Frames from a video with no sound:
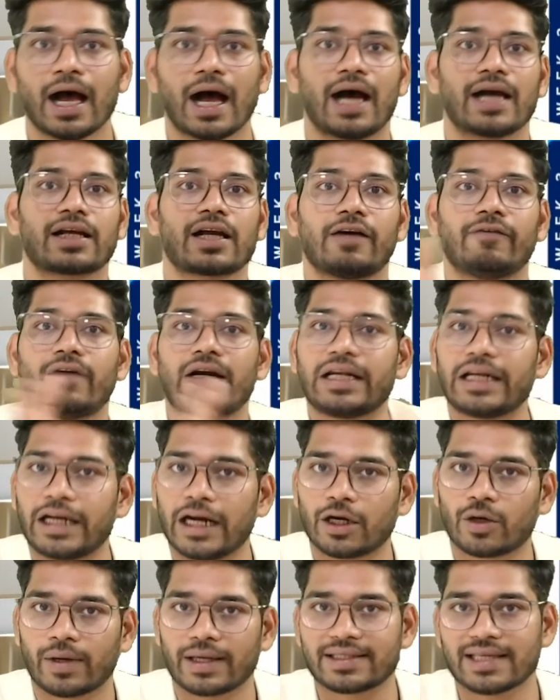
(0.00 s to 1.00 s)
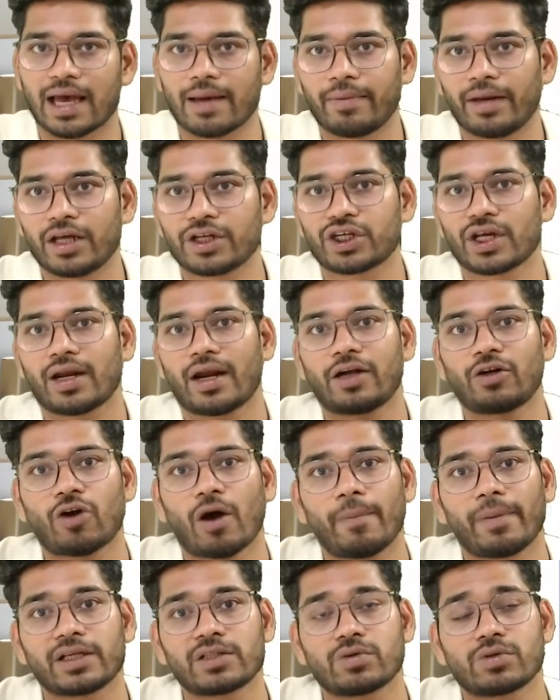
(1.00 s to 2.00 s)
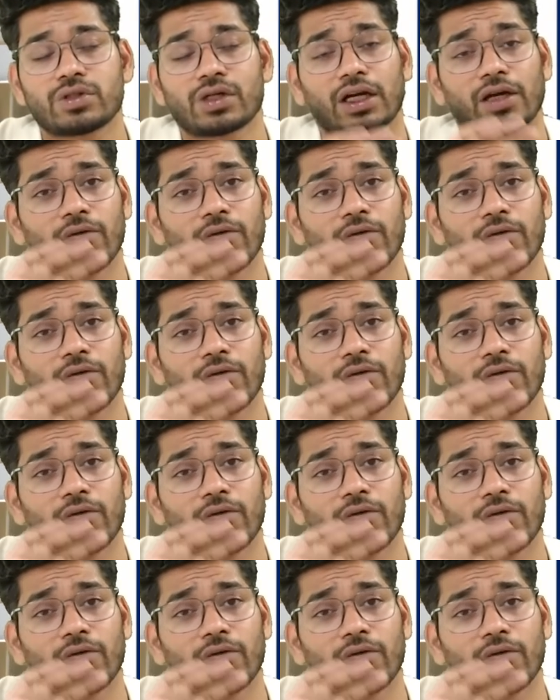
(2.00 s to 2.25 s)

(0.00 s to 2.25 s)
are covered near to examination, and topics which